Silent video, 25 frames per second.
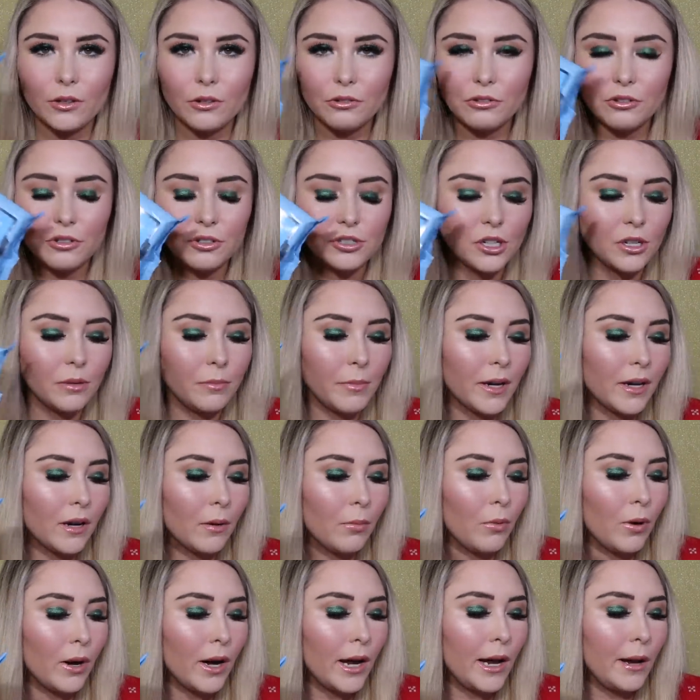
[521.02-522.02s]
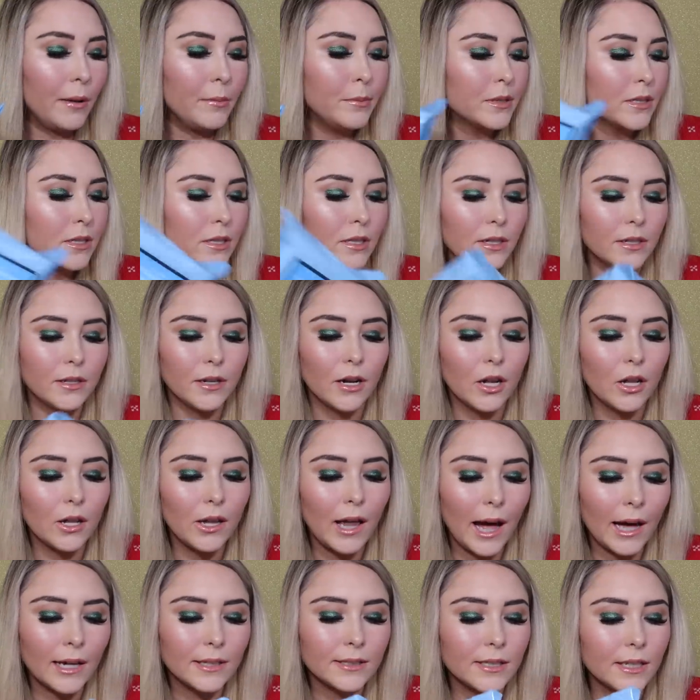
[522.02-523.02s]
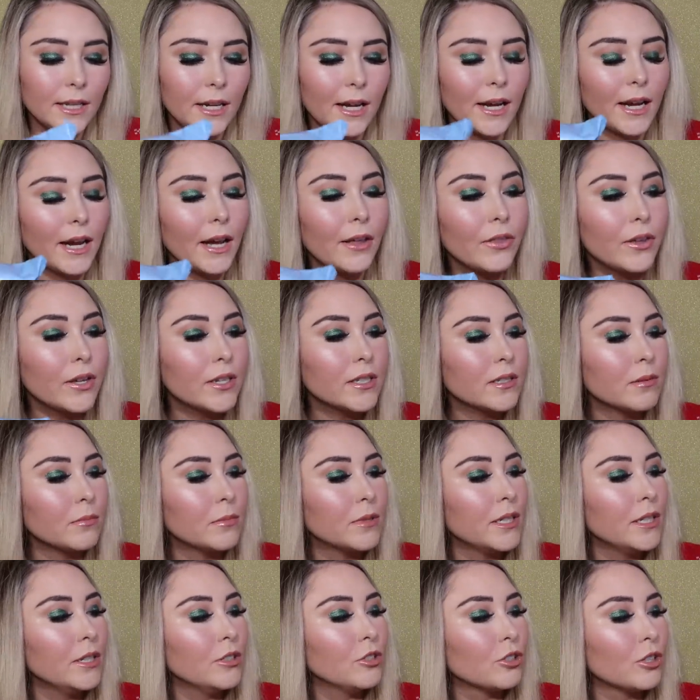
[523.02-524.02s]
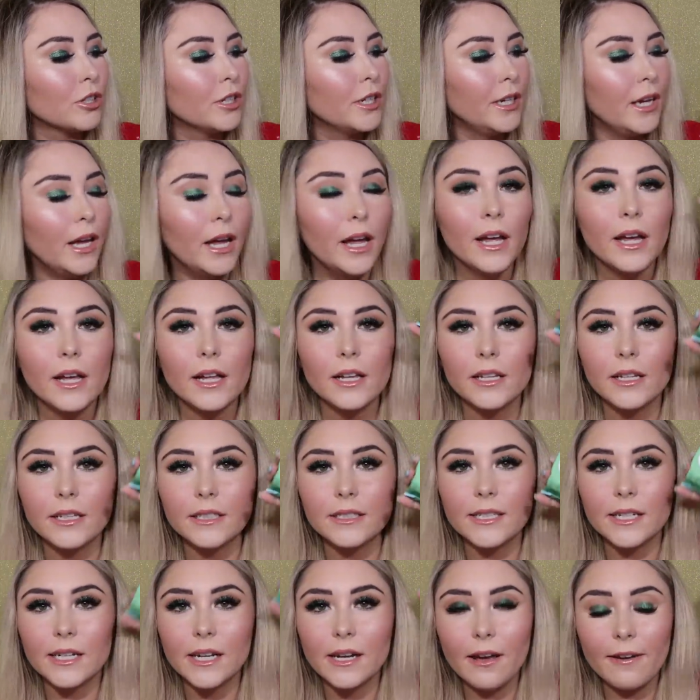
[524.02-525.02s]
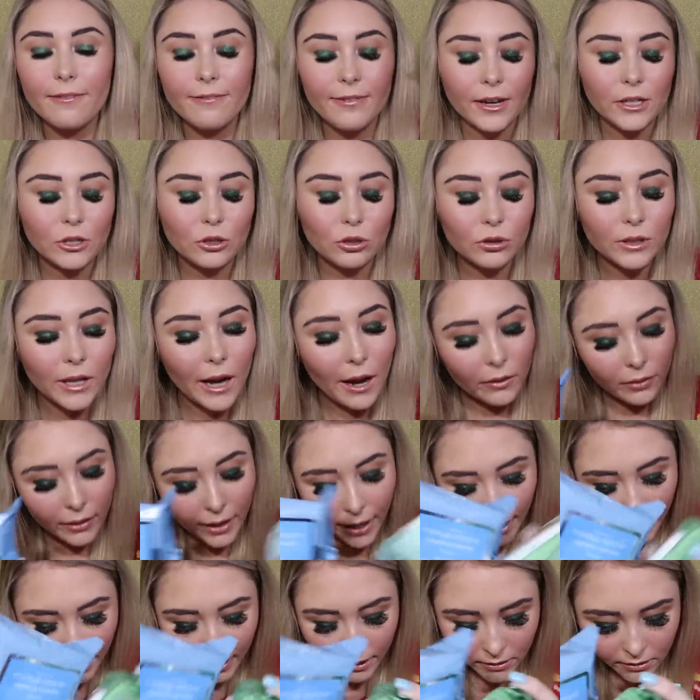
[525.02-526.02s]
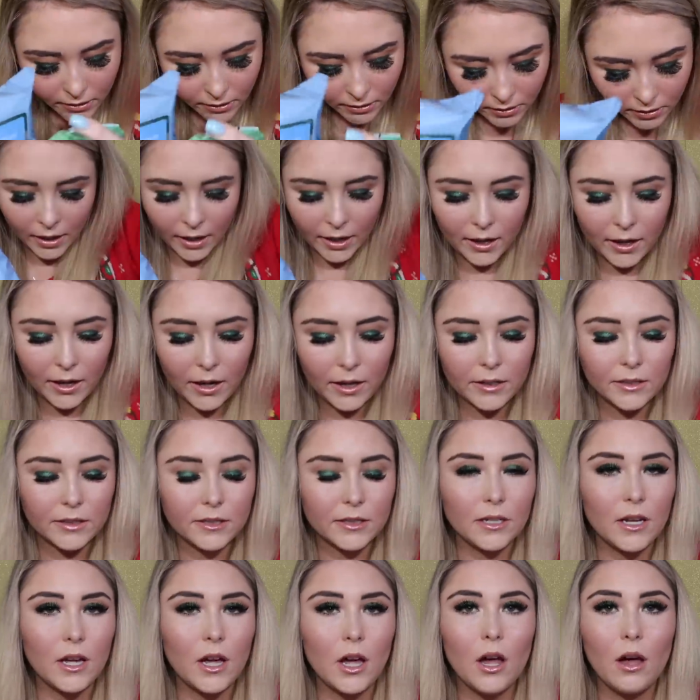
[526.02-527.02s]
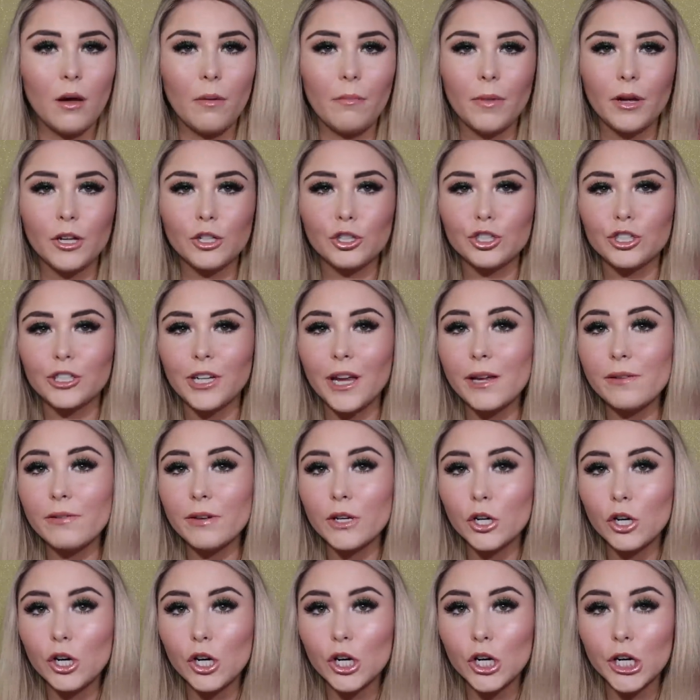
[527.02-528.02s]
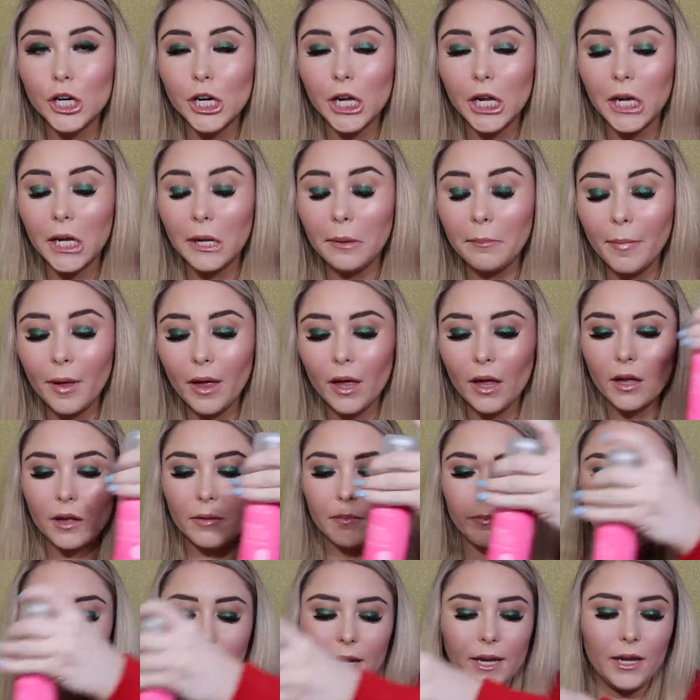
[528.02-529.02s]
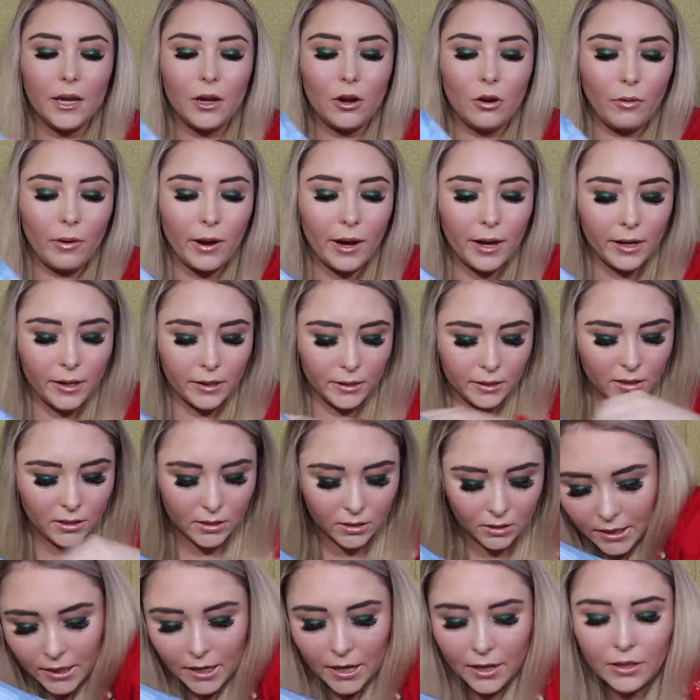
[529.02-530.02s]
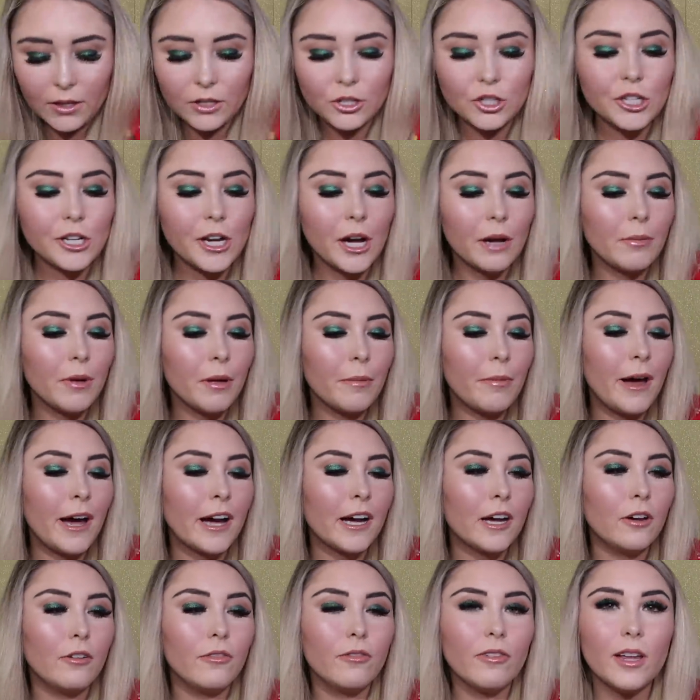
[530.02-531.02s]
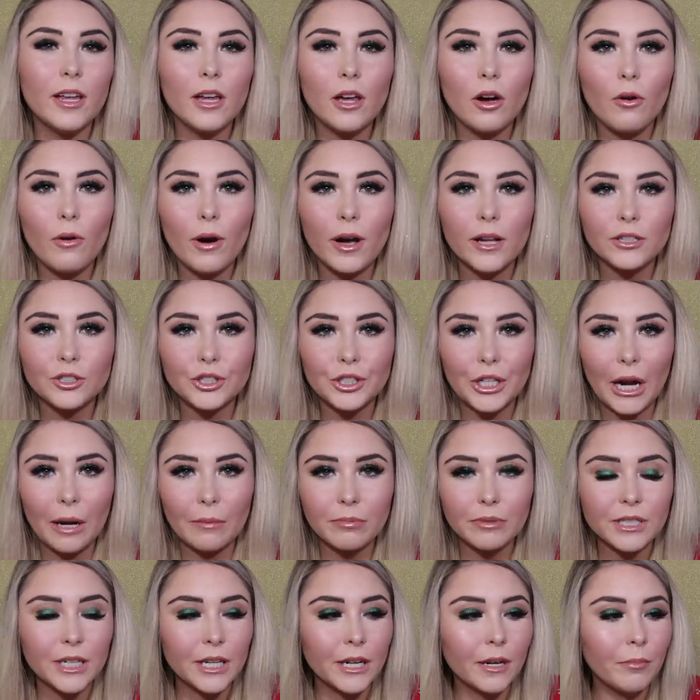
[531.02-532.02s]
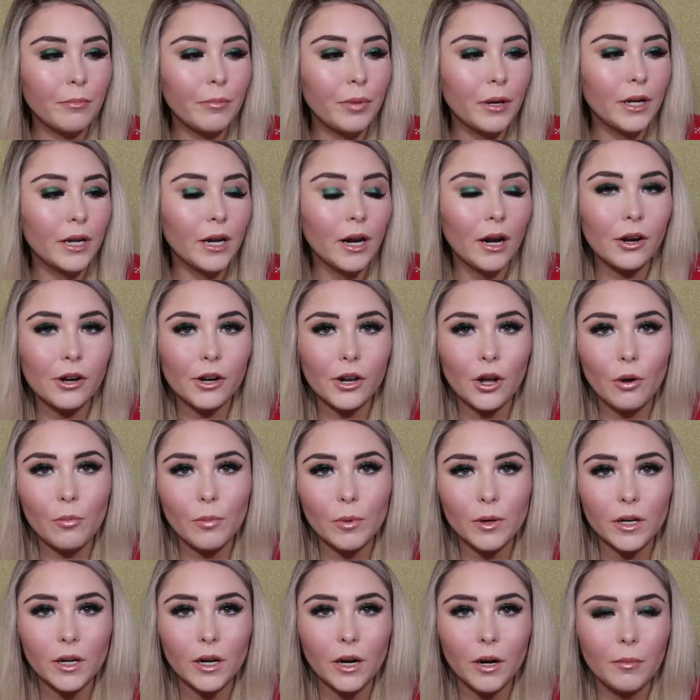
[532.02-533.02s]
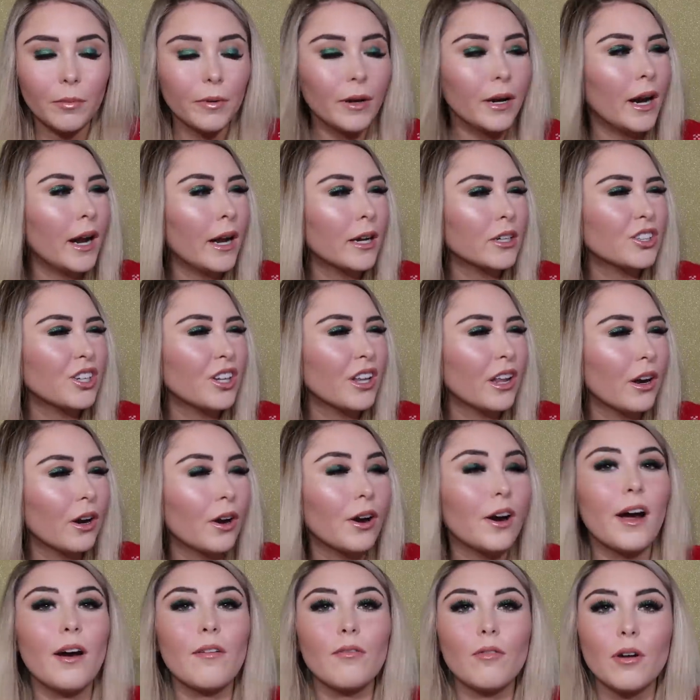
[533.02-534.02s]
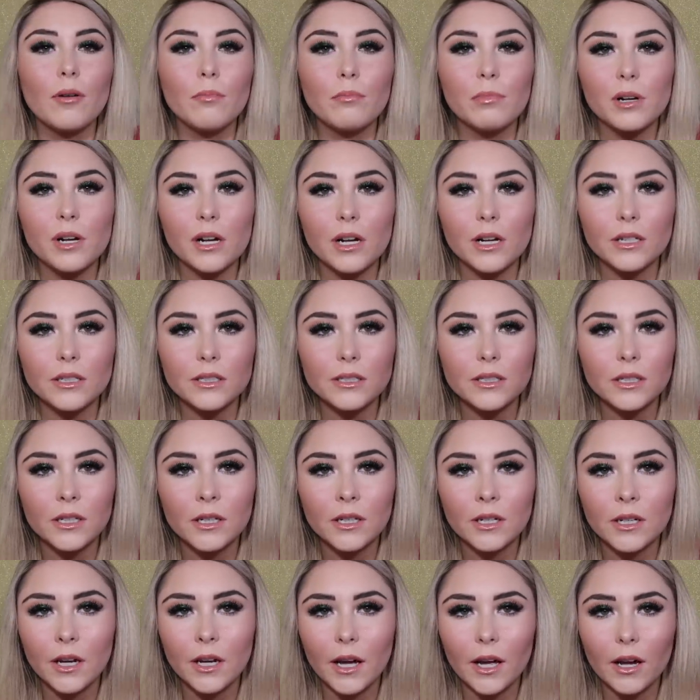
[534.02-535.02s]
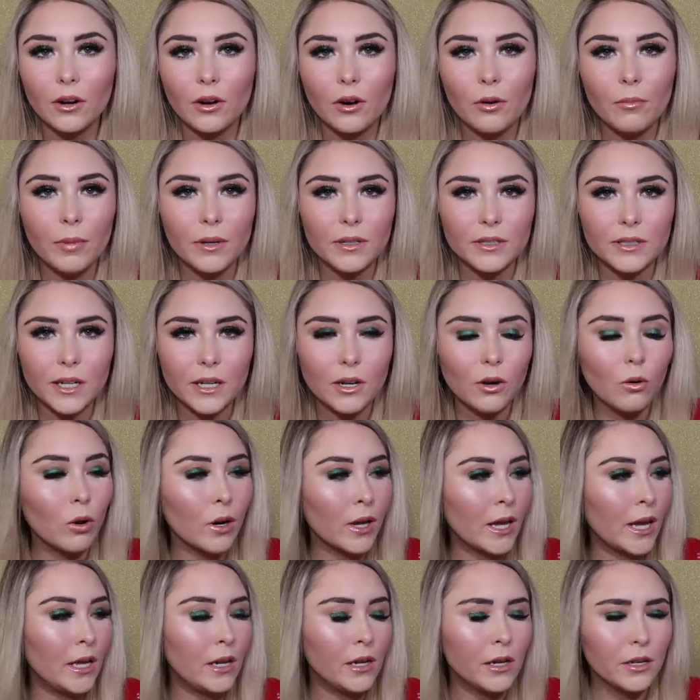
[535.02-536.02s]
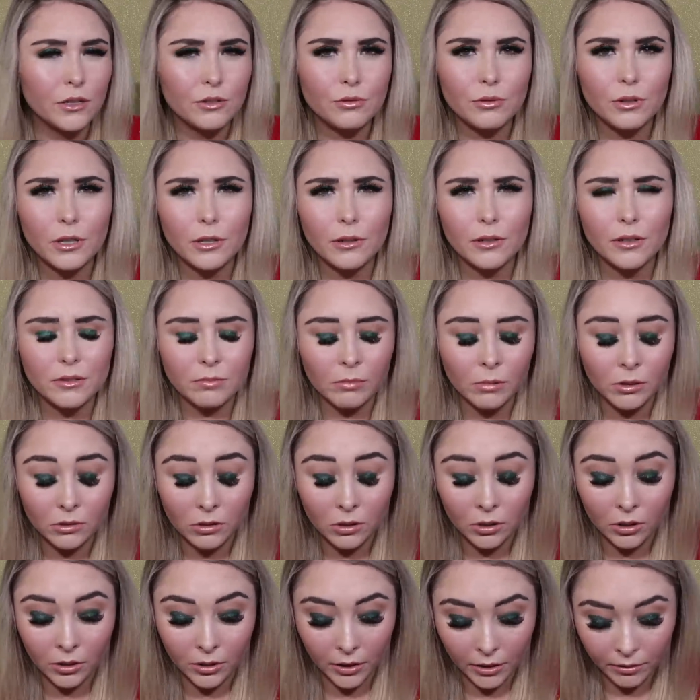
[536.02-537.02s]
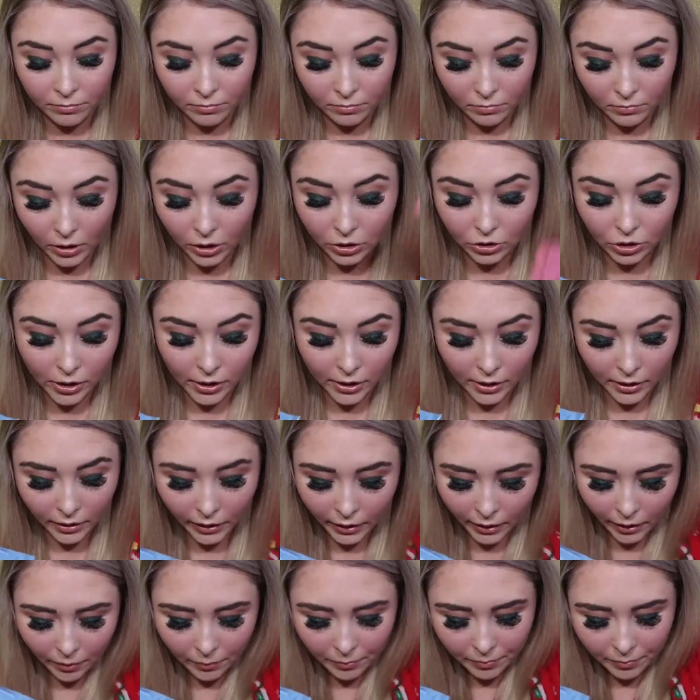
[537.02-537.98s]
the Neutrogena makeup wipes, a classic, and then some tea tree cleansing facial towelettes. I got some shaving cream by EOS. And then she got me a pack of EOS chapstick, but I already opened it up and I actually let her have one because I don't know, but it's like organic. It's really, it smells good. I tried it, I like